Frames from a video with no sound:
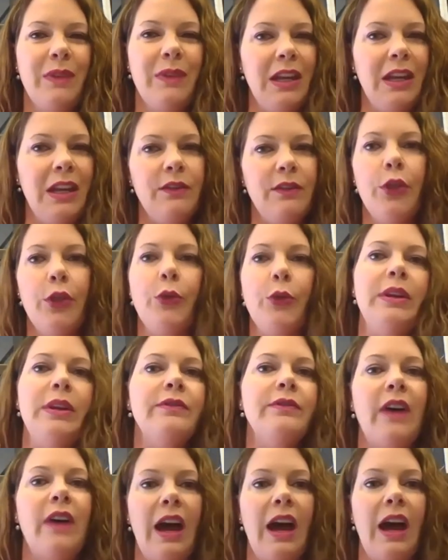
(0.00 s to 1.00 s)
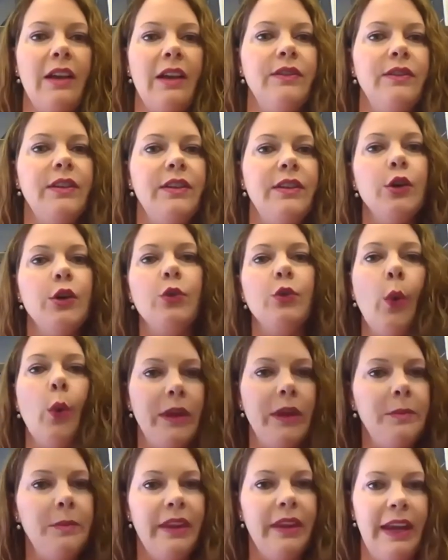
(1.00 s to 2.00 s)
kind of a 3 to 5 year
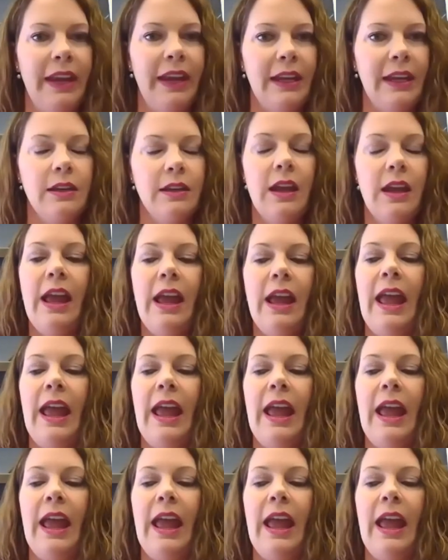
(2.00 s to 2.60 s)
rolling plan,